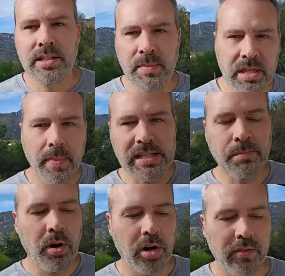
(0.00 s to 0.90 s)
To me, the best
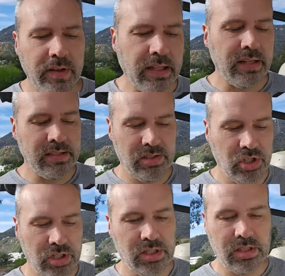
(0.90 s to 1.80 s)
part of it is
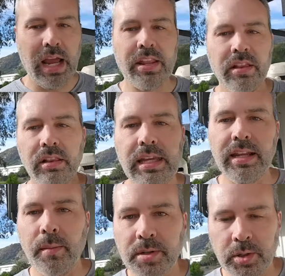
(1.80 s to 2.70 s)
just kind of the lead
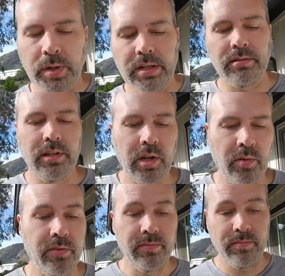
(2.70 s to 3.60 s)
up to it, you know,
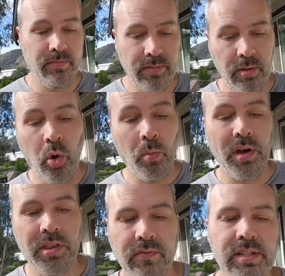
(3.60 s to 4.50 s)
the whole
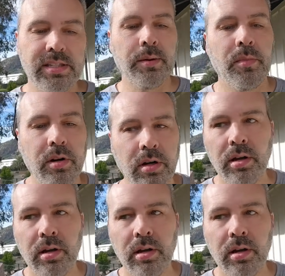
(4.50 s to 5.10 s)
month of December.